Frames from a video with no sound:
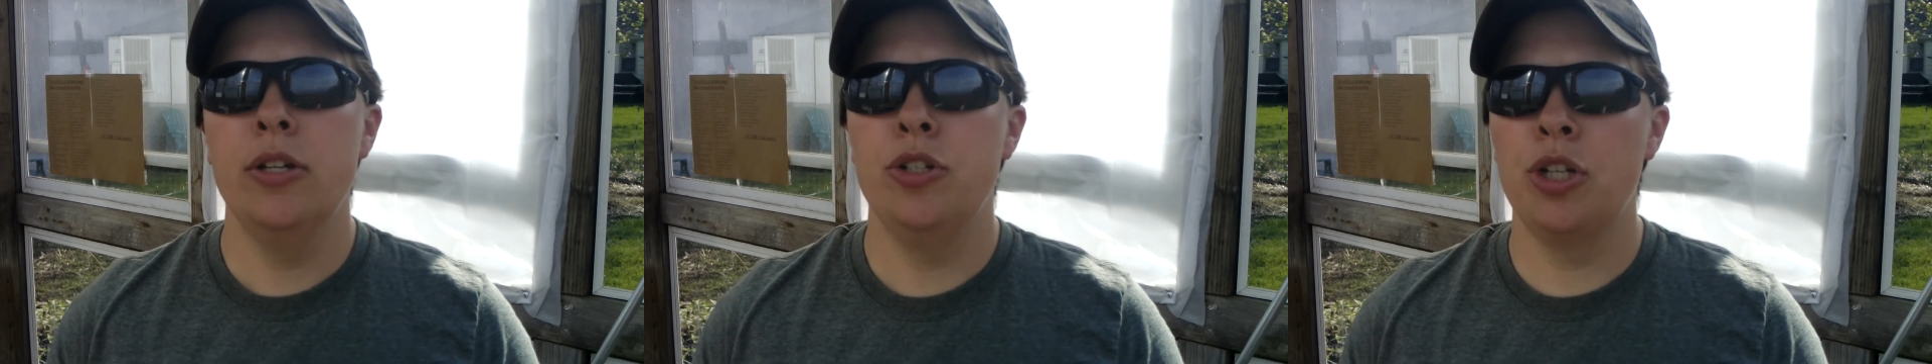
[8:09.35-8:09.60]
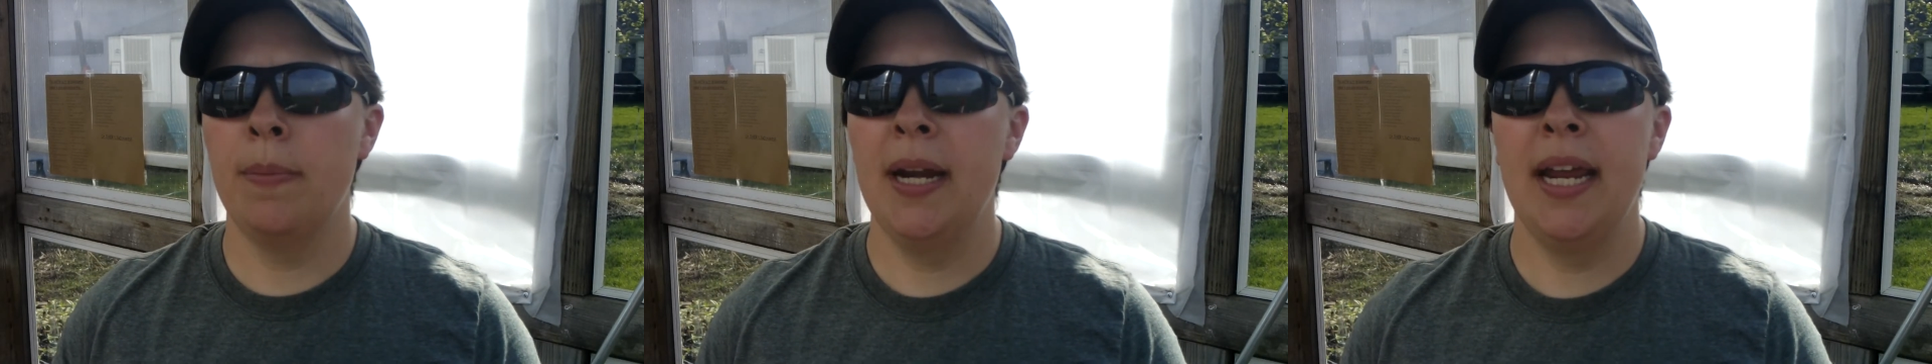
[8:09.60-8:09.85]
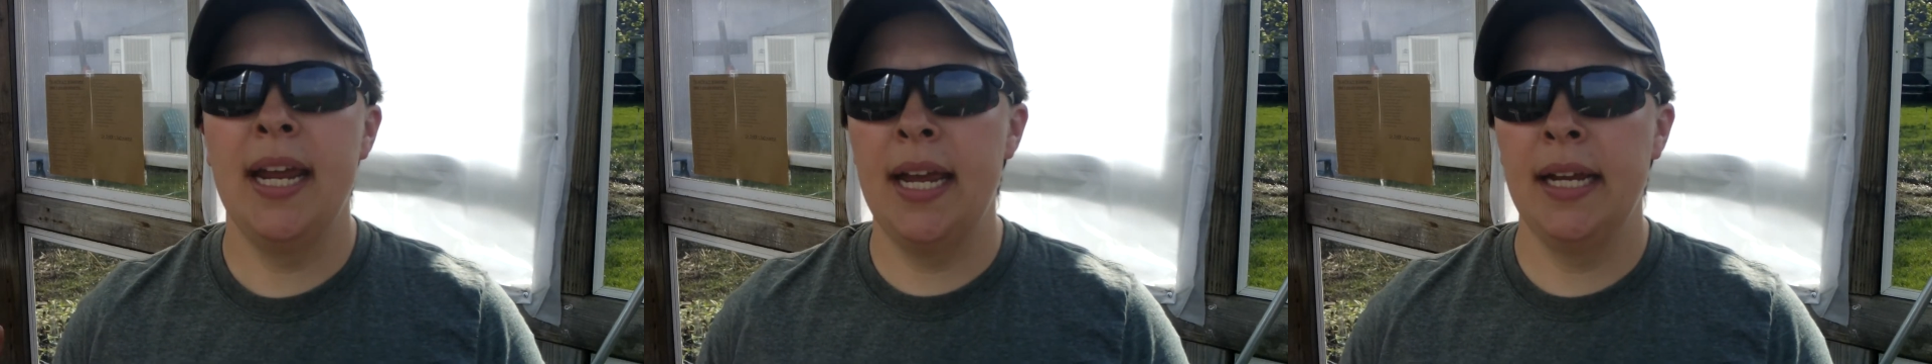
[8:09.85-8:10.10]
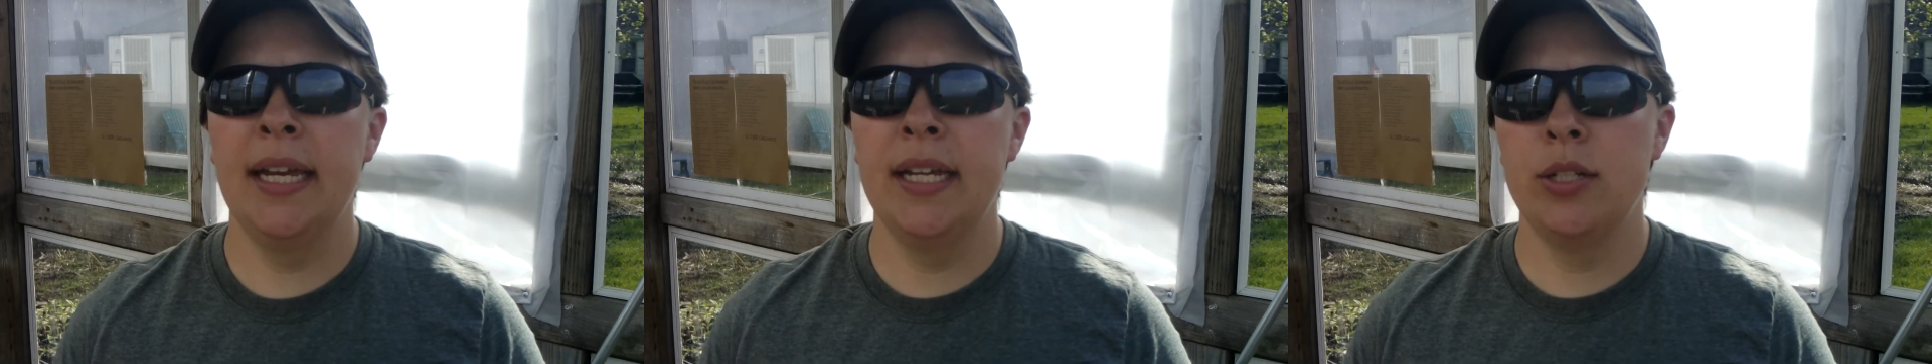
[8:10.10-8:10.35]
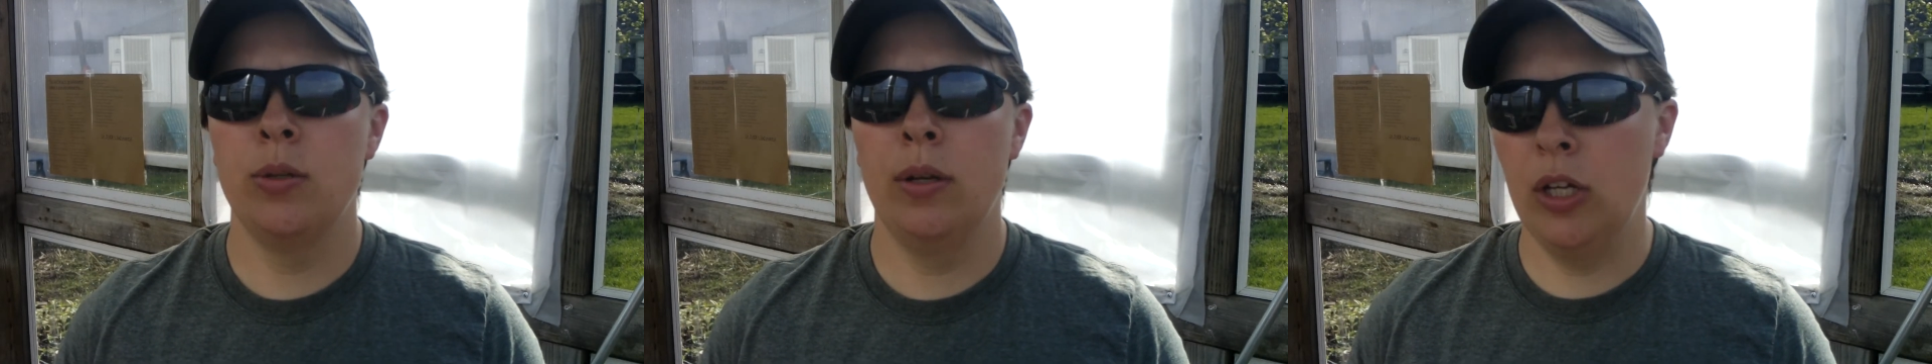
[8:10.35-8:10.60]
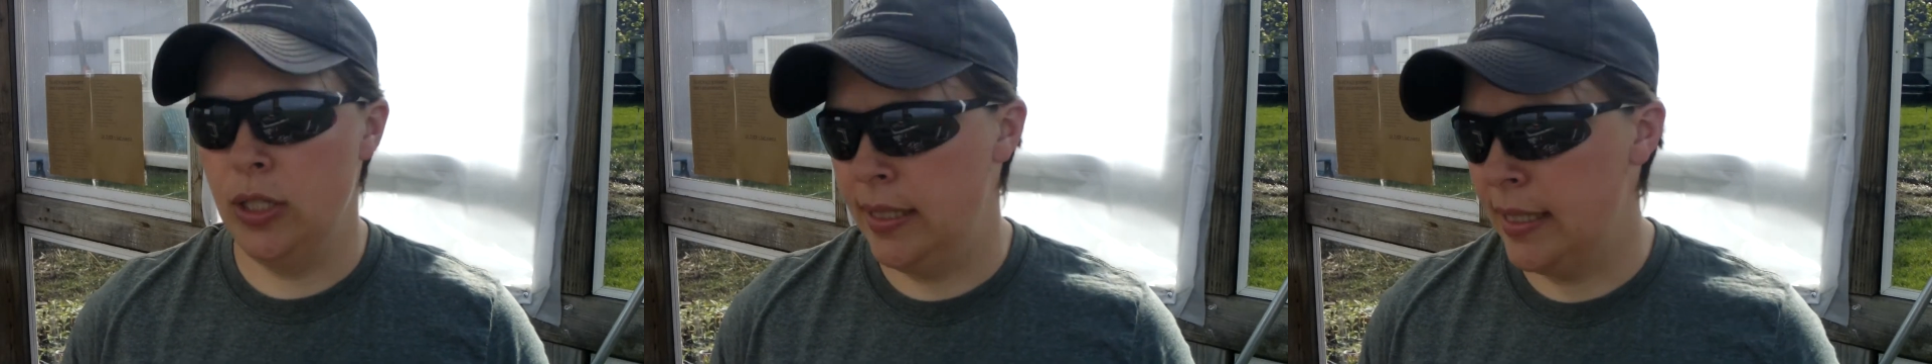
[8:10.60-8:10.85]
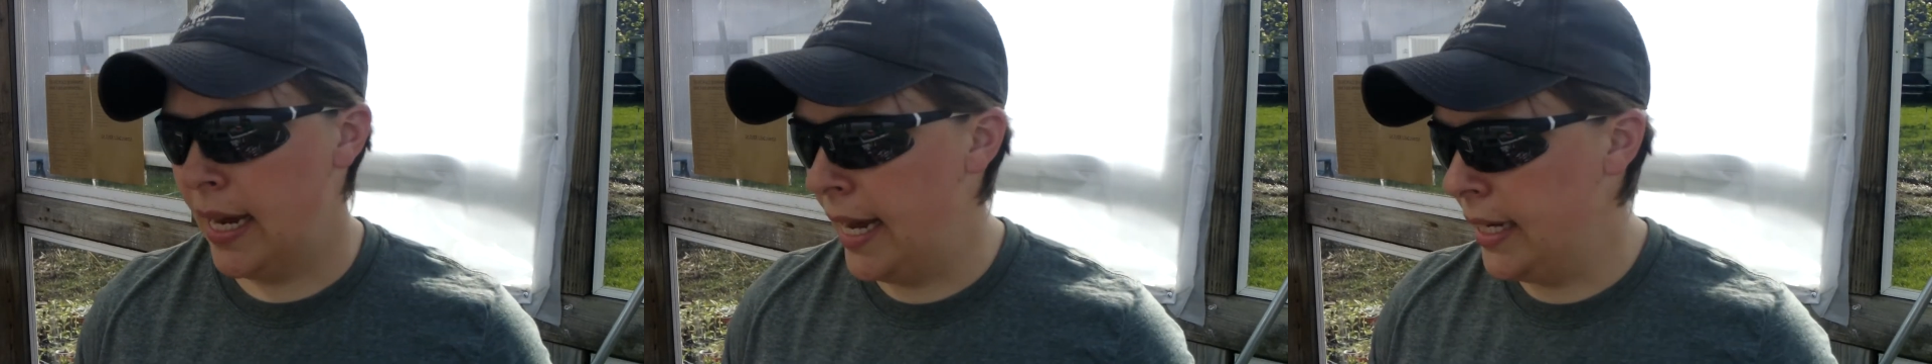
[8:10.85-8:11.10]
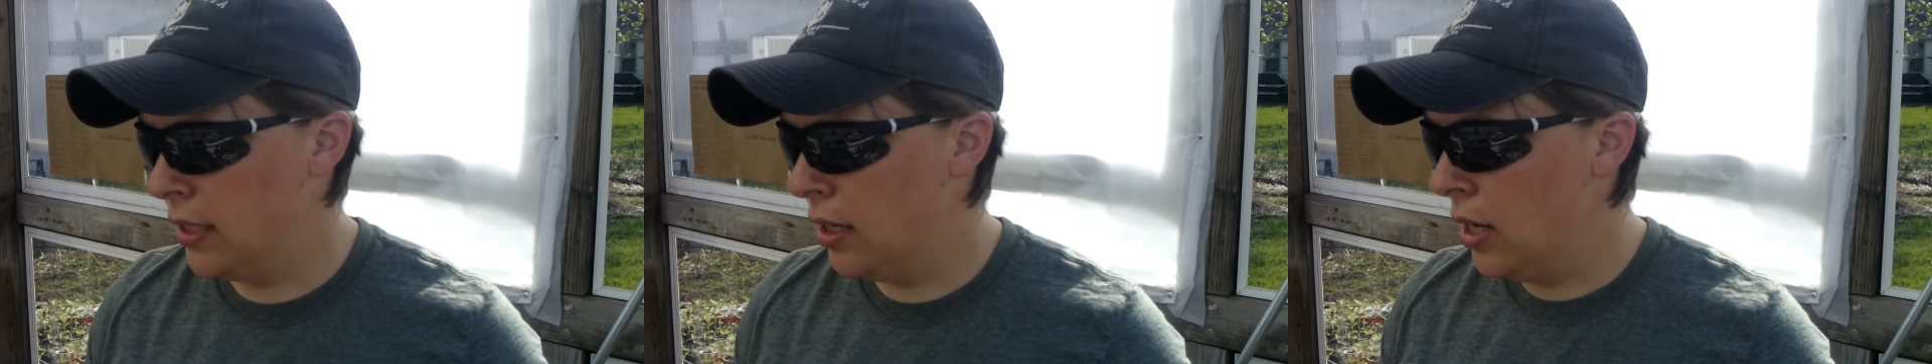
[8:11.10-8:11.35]
germinate and get to a good
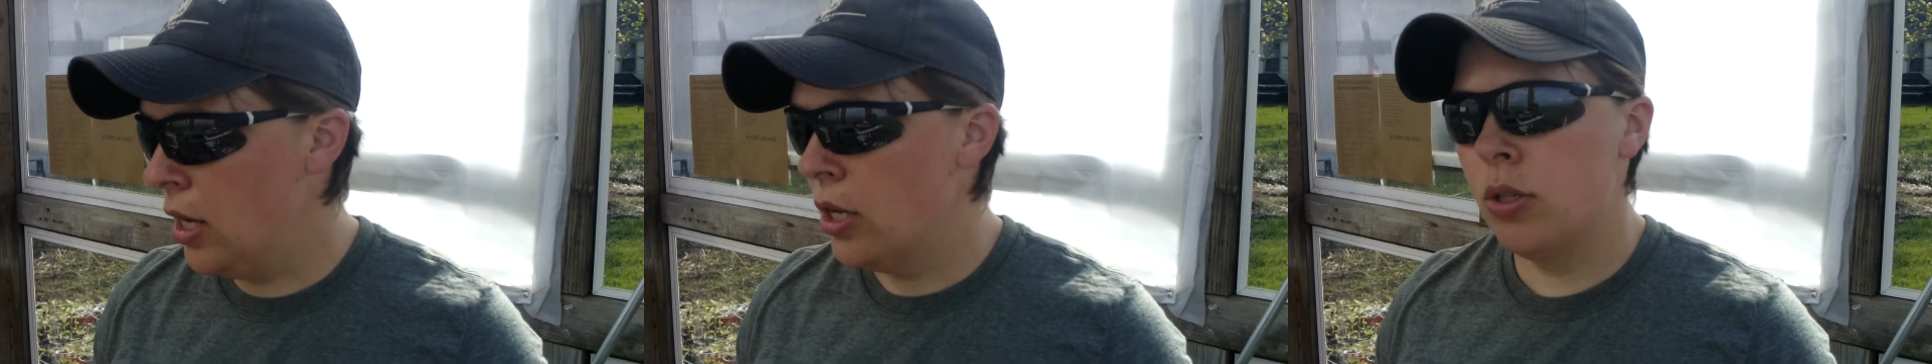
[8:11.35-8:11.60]
size.